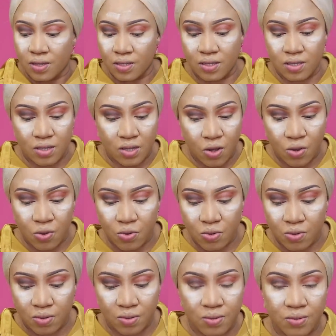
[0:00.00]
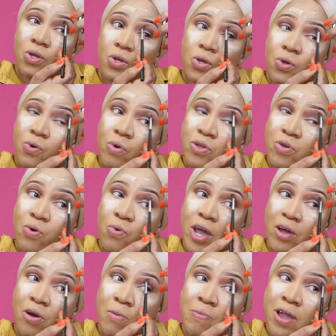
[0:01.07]
So, when you
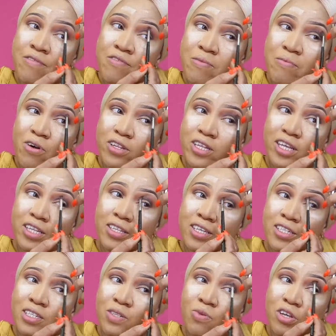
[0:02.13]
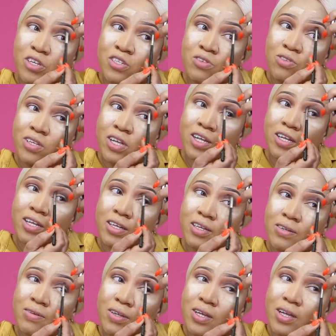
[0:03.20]
wake up every morning, this is what you should think.
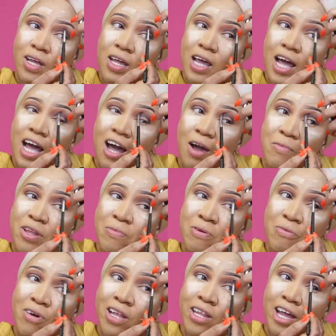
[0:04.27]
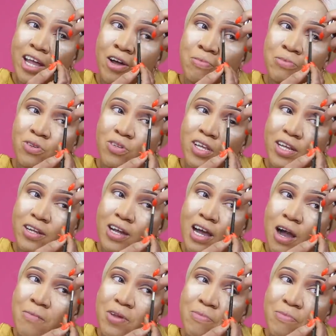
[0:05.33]
How many people can I help today?
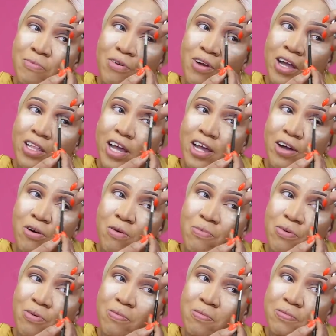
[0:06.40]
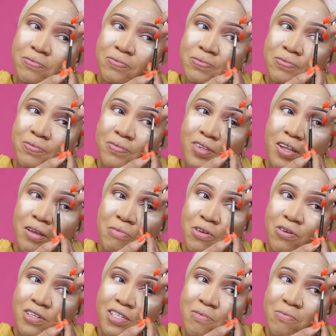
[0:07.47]
How many people can I help?
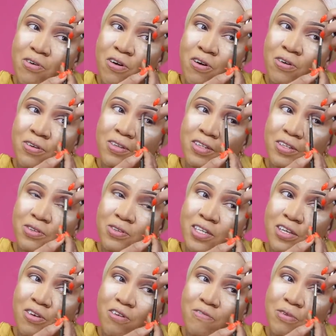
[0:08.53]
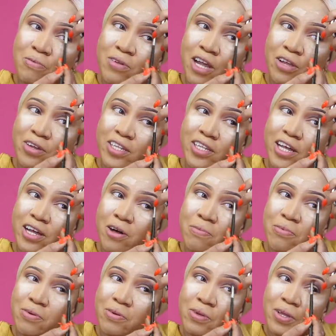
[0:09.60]
Because the more you think of people that you can
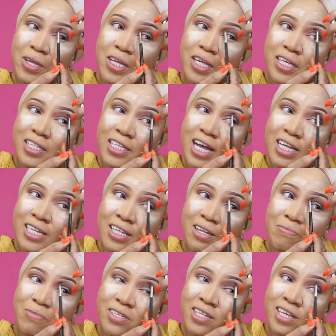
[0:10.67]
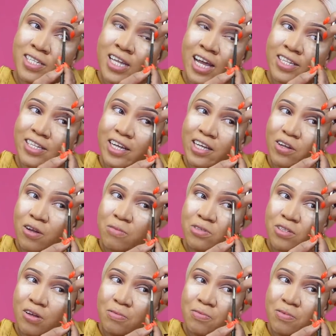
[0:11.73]
help, that's how the business idea
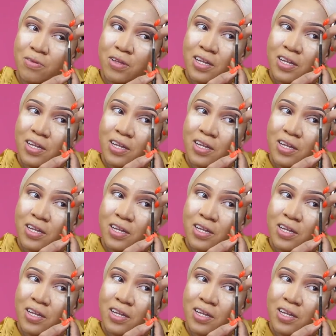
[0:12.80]
comes up.